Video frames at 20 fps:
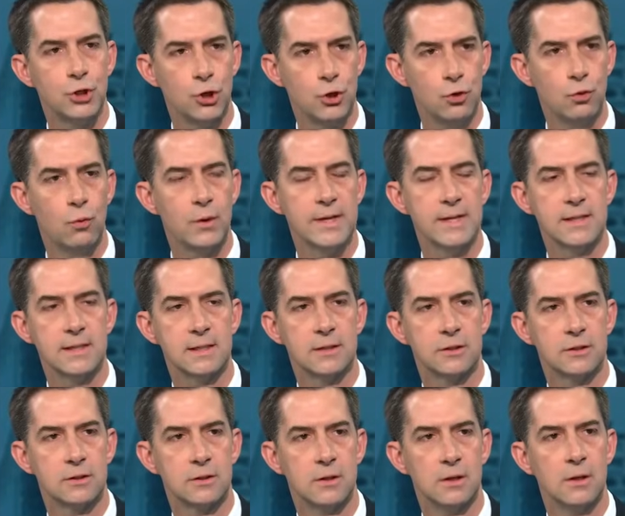two
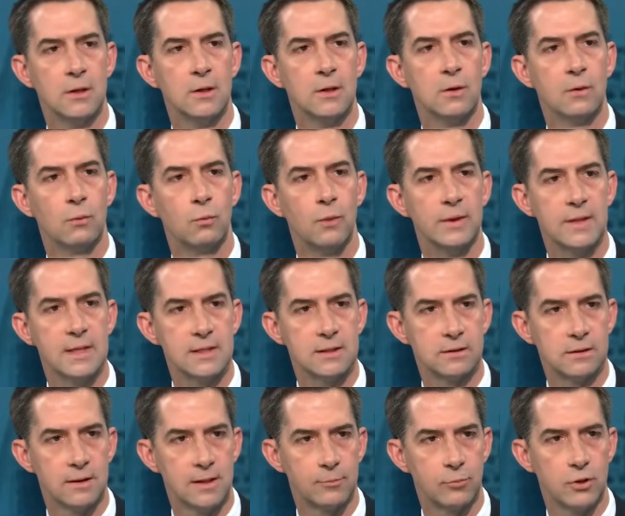weeks when these
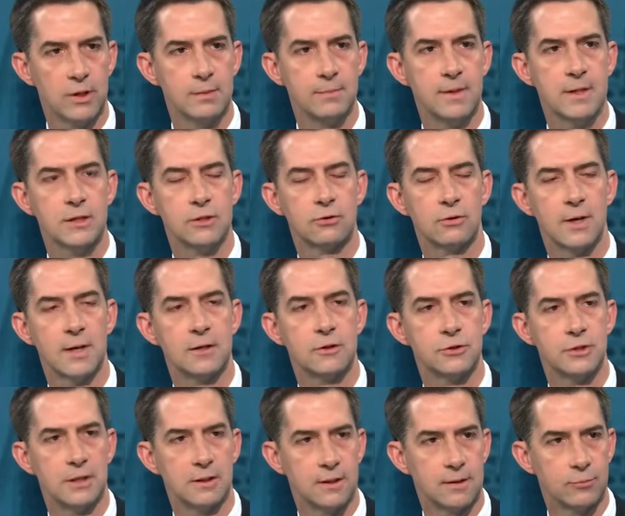liberal
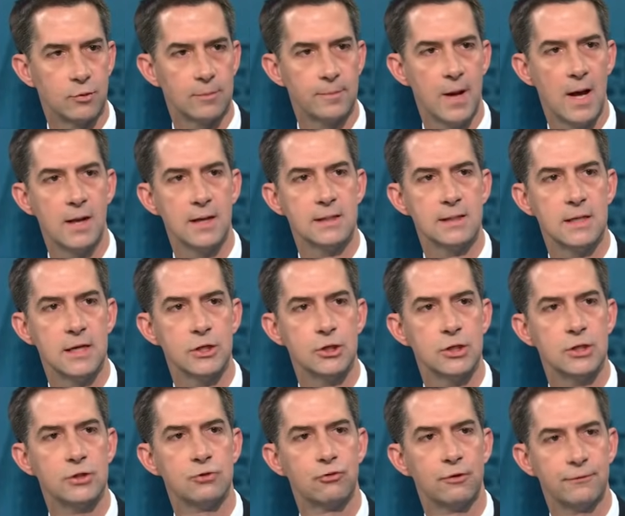administrators and liberal
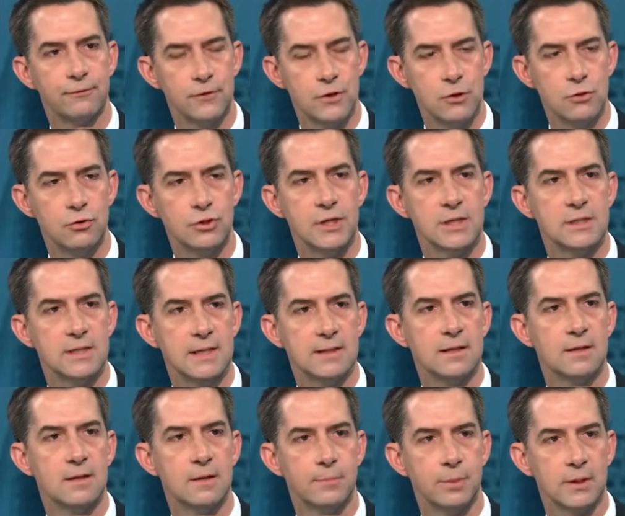politicians refused to
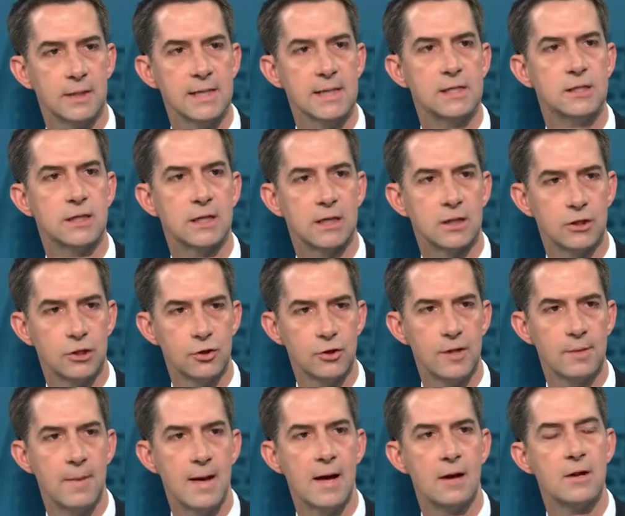send in the police to clear
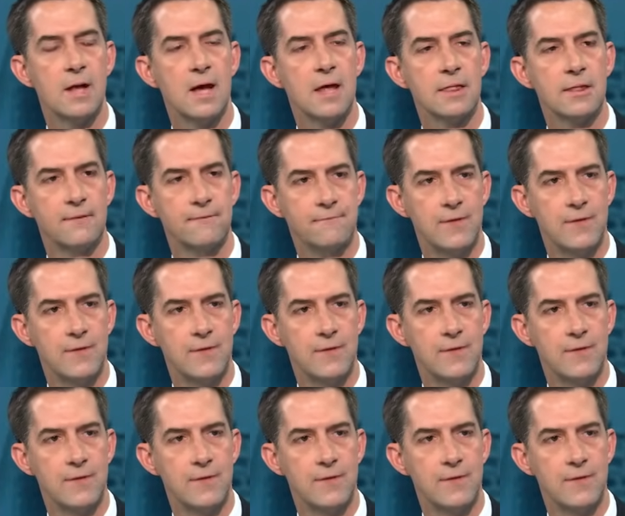them out the